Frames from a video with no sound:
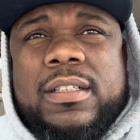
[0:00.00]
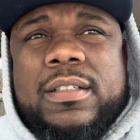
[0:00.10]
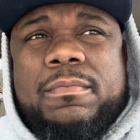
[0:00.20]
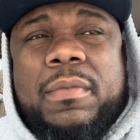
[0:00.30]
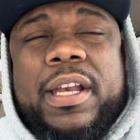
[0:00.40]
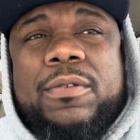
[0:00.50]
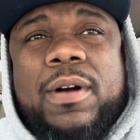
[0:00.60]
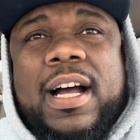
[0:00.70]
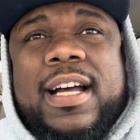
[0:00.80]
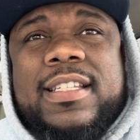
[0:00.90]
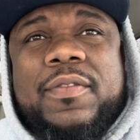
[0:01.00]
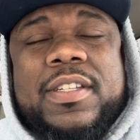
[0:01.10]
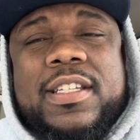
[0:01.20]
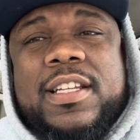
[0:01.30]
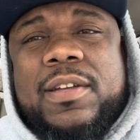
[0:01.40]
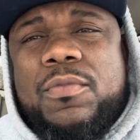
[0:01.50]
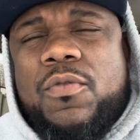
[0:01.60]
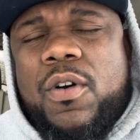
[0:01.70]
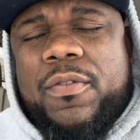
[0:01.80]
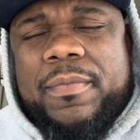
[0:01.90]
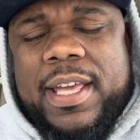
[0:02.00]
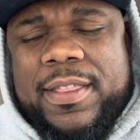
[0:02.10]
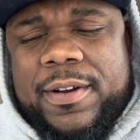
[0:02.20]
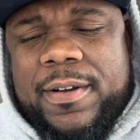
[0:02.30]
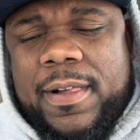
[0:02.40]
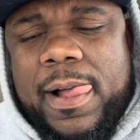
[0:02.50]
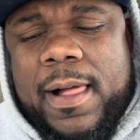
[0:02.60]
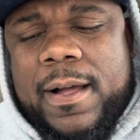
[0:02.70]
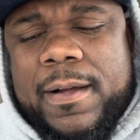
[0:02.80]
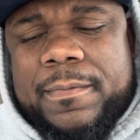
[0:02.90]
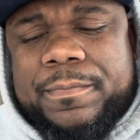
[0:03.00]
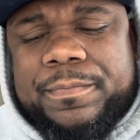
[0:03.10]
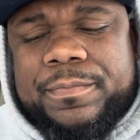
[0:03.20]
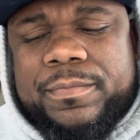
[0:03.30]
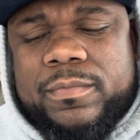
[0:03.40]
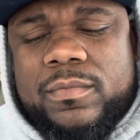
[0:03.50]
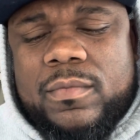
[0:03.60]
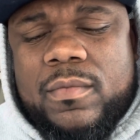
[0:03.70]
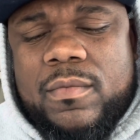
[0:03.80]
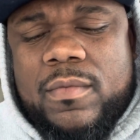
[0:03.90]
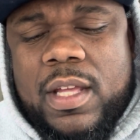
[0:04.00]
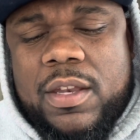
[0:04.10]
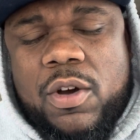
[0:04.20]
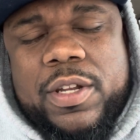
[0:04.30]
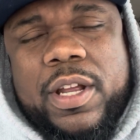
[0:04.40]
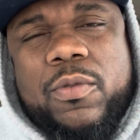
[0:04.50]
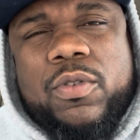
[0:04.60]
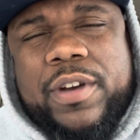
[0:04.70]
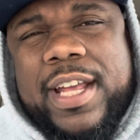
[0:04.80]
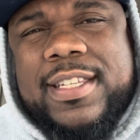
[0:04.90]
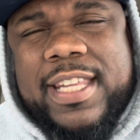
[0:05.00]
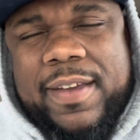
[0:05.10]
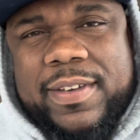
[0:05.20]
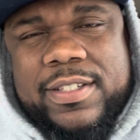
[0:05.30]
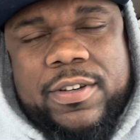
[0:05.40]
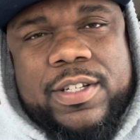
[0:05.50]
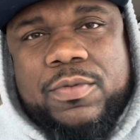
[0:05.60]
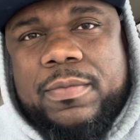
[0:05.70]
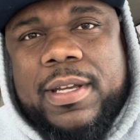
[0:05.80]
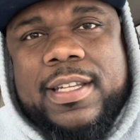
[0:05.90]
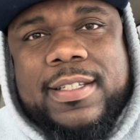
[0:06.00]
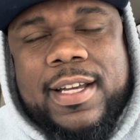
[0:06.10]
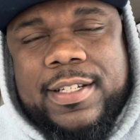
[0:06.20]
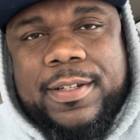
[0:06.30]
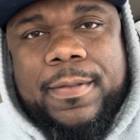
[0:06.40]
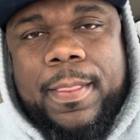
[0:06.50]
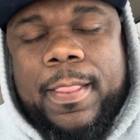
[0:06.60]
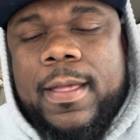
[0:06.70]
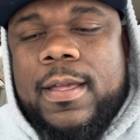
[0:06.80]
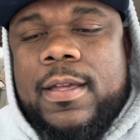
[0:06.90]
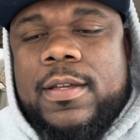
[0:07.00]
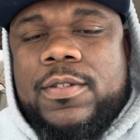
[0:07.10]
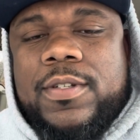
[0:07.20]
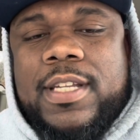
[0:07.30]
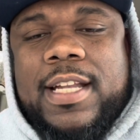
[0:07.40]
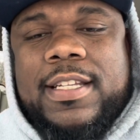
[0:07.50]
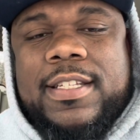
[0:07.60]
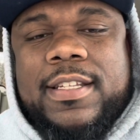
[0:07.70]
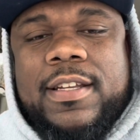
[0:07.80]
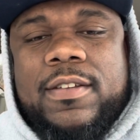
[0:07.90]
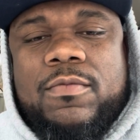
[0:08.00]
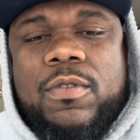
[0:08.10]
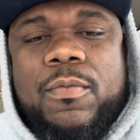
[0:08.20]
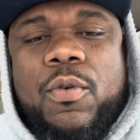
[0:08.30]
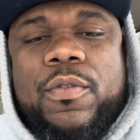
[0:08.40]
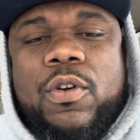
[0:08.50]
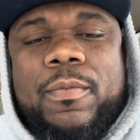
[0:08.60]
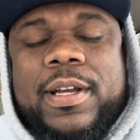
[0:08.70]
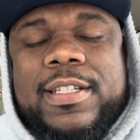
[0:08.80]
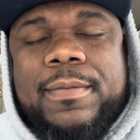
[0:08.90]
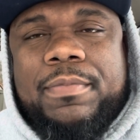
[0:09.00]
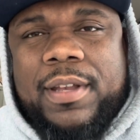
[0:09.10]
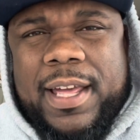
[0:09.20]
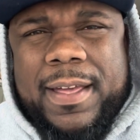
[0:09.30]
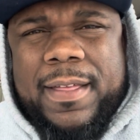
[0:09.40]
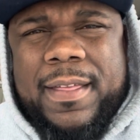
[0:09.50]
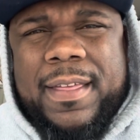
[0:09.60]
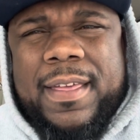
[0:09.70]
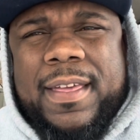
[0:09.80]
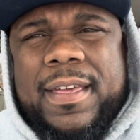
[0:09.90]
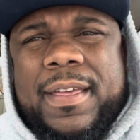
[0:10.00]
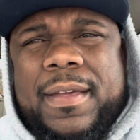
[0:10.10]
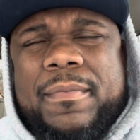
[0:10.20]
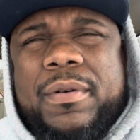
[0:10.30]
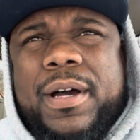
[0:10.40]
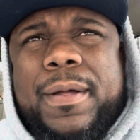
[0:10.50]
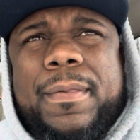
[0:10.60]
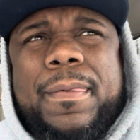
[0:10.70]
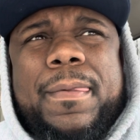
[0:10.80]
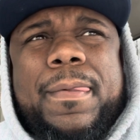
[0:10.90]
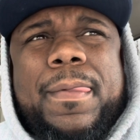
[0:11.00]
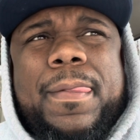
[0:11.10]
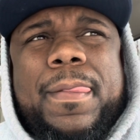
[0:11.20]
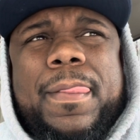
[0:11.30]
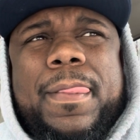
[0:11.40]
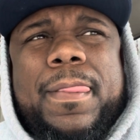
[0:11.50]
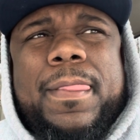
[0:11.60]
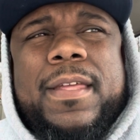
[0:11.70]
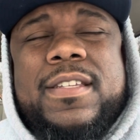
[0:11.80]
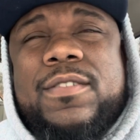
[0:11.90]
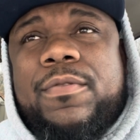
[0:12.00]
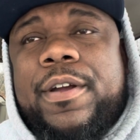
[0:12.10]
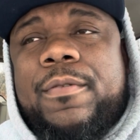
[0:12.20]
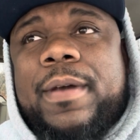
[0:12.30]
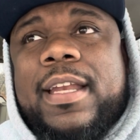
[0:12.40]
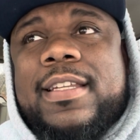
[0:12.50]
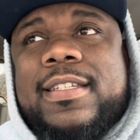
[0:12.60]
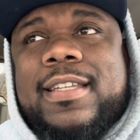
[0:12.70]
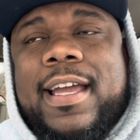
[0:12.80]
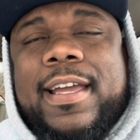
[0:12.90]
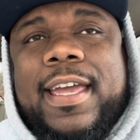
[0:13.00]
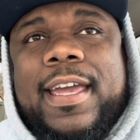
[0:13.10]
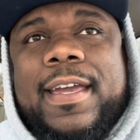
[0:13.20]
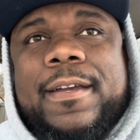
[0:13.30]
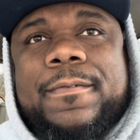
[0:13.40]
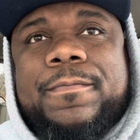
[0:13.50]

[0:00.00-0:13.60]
money wise, if it's good to move on from either. Um, I know it, will create savings, or this wouldn't be a discussion. So it's not just a we're moving on because of play, but this is real, man. This is like a